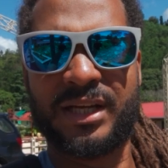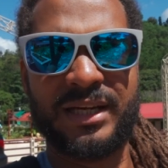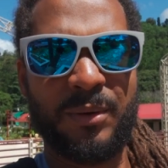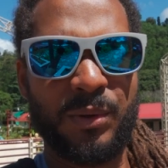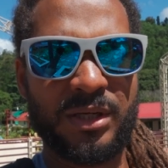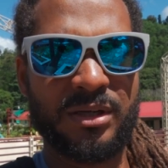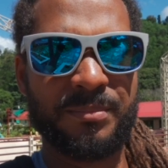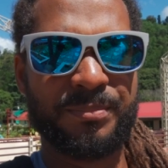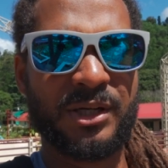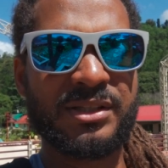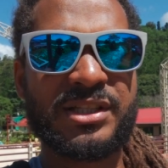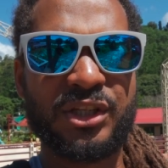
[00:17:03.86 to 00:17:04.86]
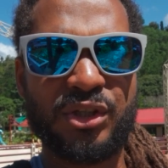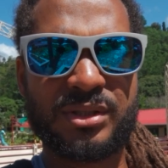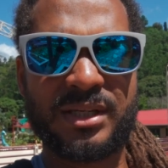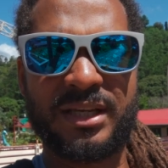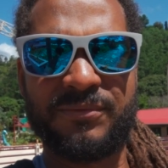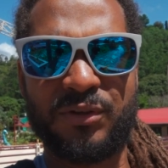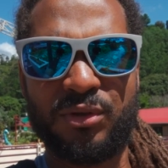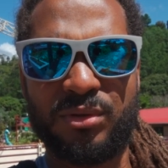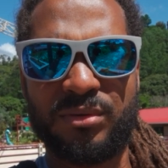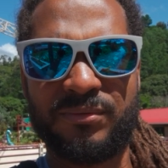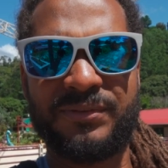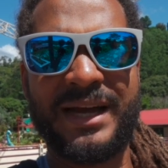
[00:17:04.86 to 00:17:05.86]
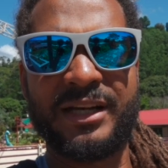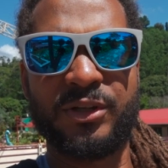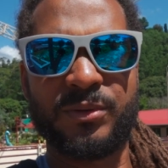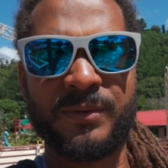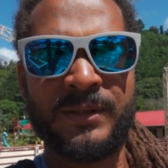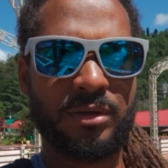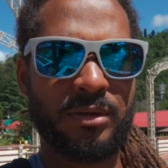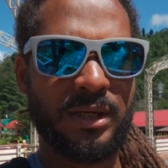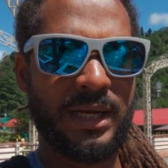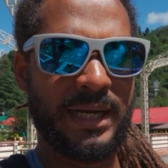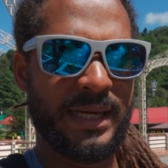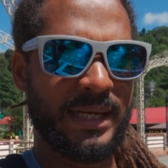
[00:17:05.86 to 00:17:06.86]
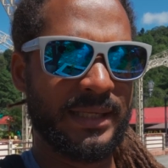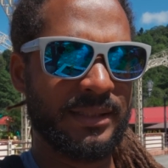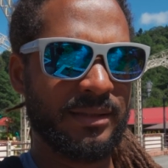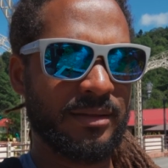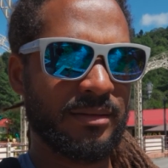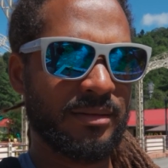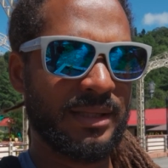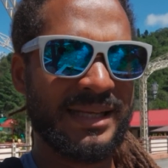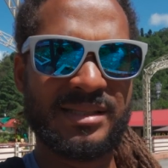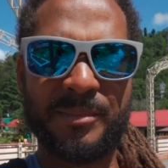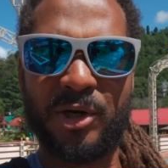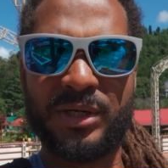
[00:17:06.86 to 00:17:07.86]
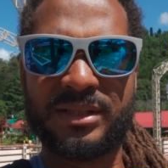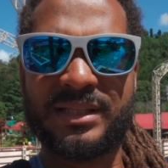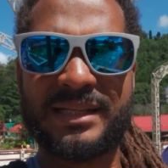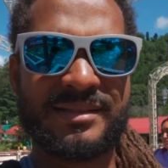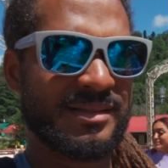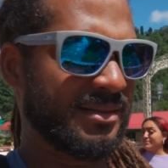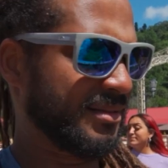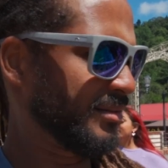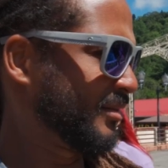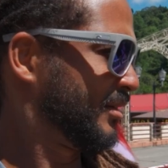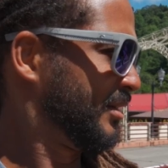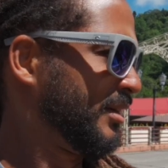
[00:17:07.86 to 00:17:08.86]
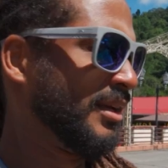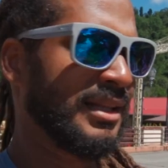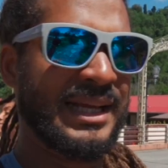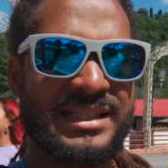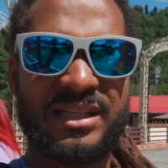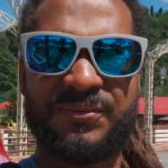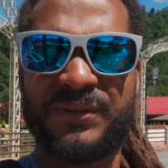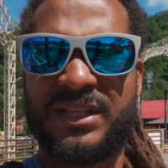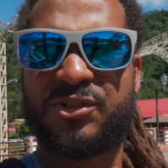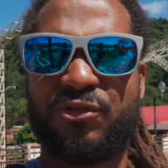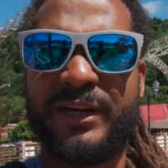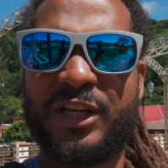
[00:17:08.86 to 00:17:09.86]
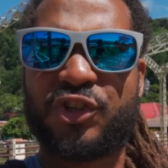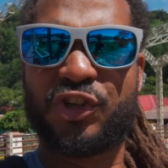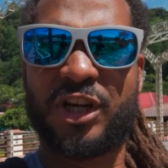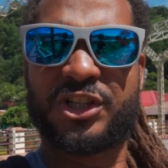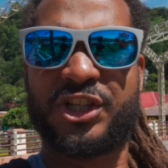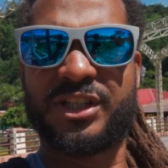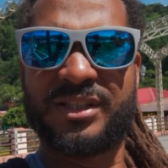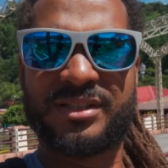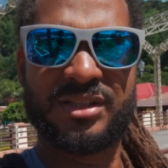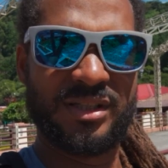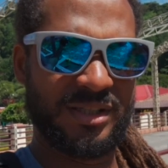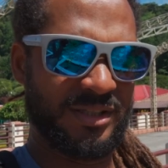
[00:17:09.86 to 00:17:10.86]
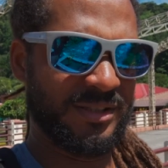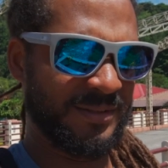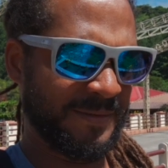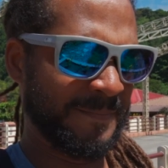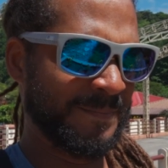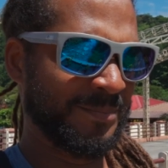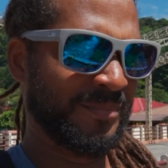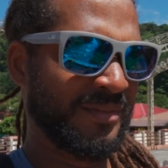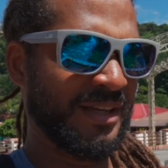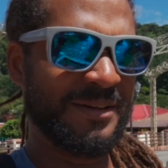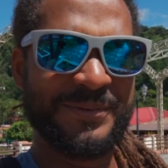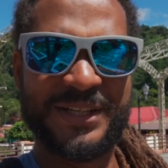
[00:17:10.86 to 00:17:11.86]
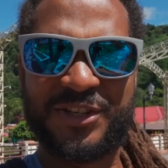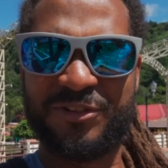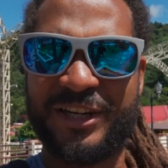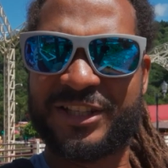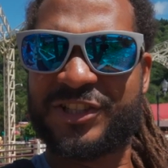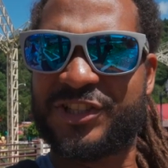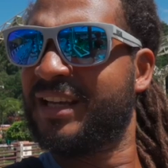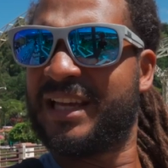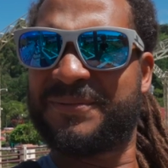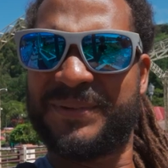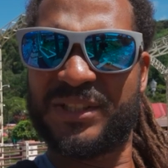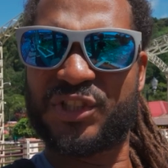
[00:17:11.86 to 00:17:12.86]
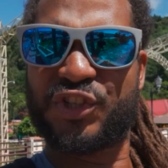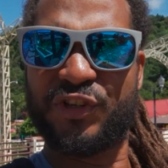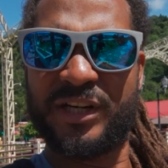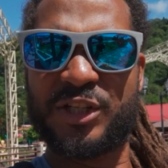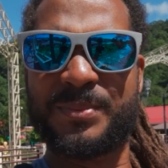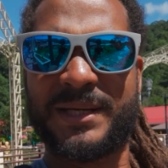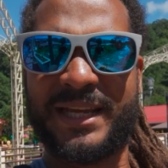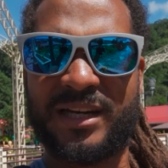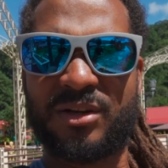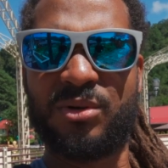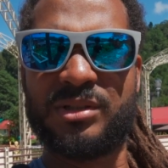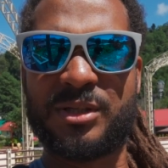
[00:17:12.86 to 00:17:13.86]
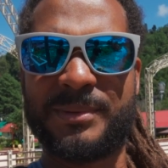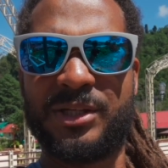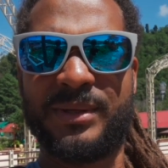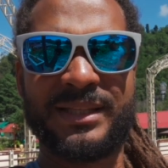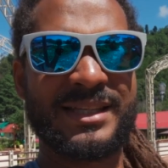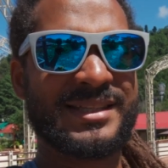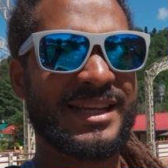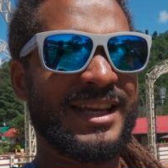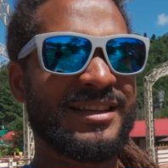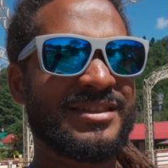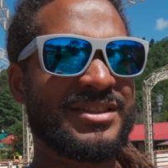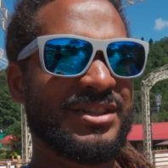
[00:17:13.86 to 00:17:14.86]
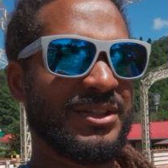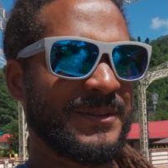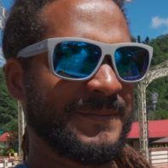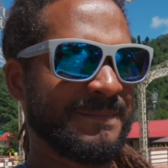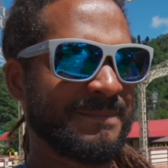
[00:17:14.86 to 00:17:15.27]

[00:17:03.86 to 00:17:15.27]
and I want to continue to give you value. And that's about it. That's it for this reintroduction to Adventure Rich. It feels strange but kind of cool to be doing this again. So